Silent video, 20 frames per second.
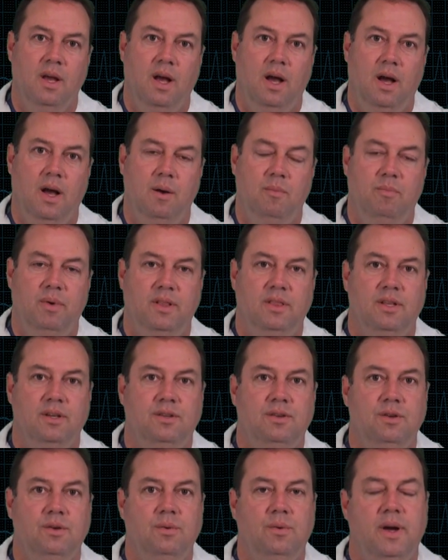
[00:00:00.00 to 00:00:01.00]
Um, but the
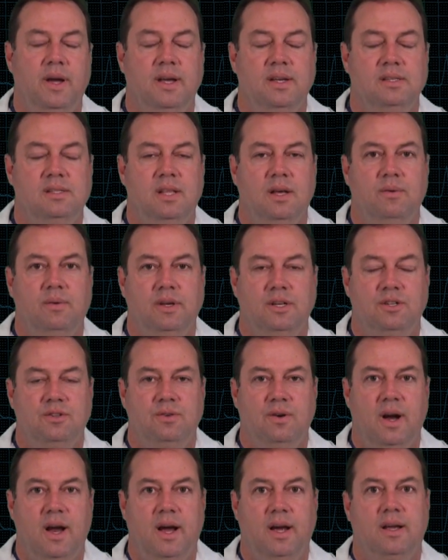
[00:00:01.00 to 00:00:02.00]
two ways that we
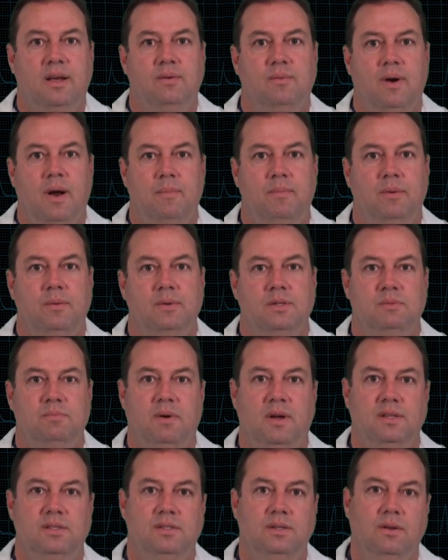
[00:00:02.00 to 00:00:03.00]
track rapid
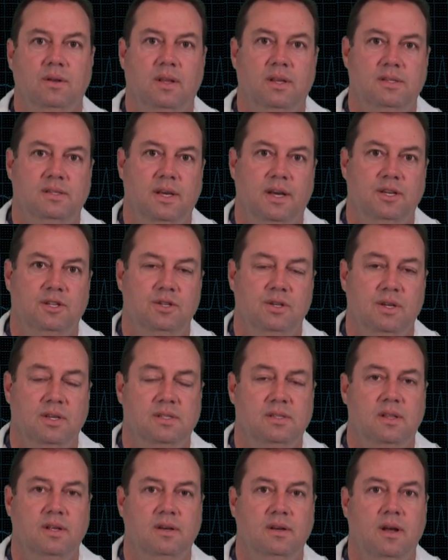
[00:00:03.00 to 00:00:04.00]
response utilization
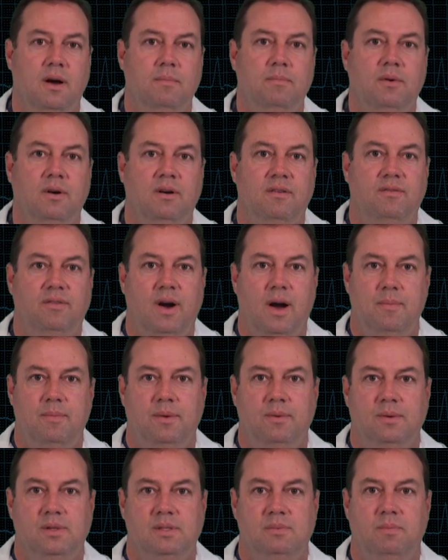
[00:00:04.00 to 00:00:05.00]
is the number of
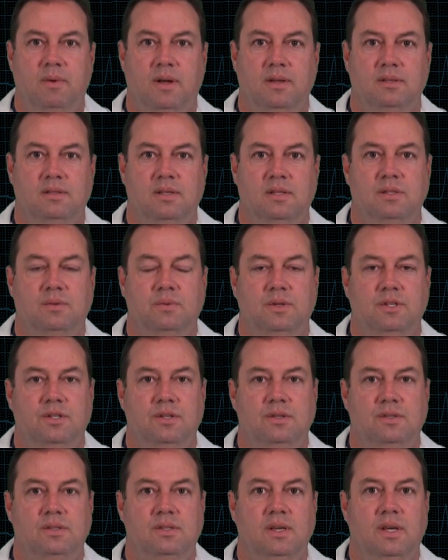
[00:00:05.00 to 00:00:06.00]
rapid responses, which
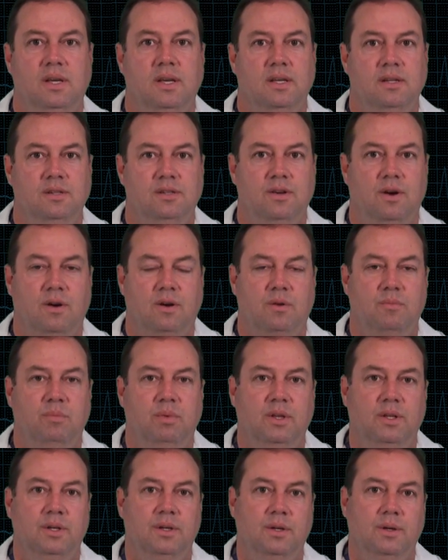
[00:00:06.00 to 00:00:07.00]
you see in dark
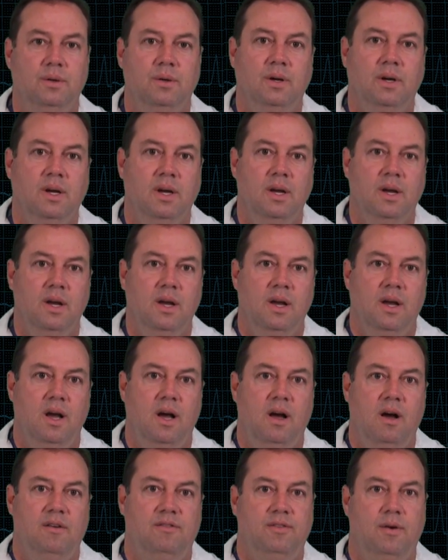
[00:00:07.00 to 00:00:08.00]
blue
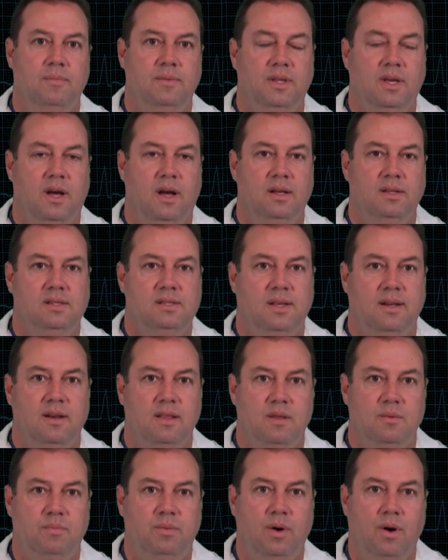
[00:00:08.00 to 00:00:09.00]
uh, from the onset
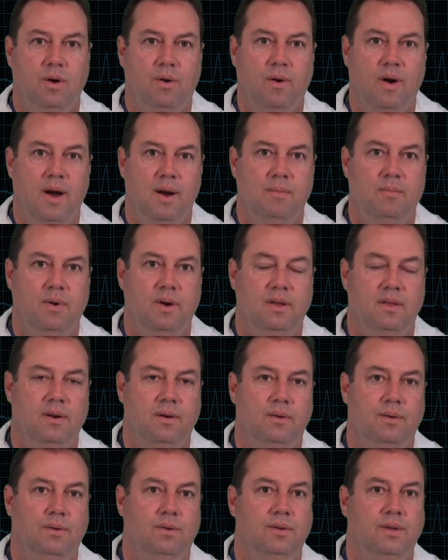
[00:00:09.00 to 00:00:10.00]
of the program, where
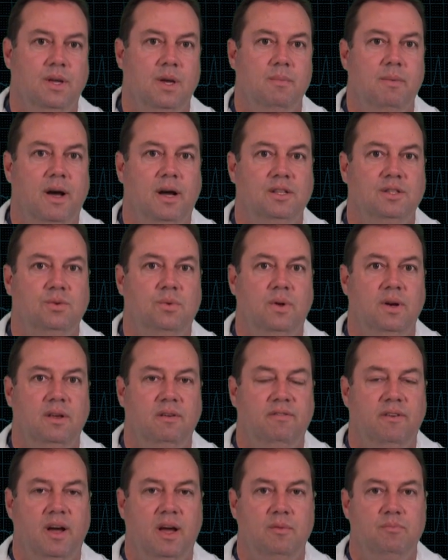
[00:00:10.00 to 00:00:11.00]
there are only about
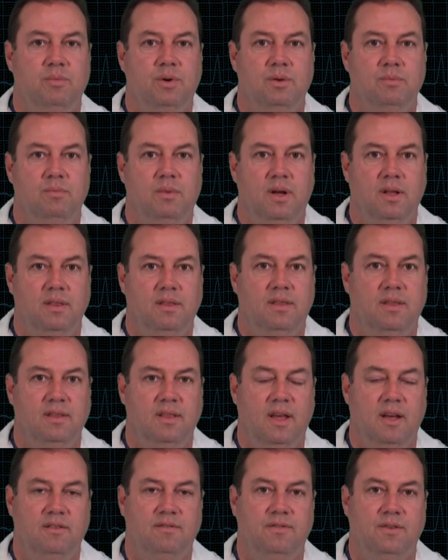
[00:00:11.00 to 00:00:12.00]
25 per month in
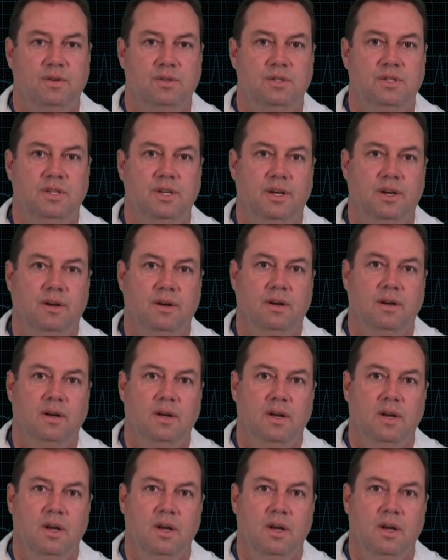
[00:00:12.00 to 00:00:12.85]
that first year,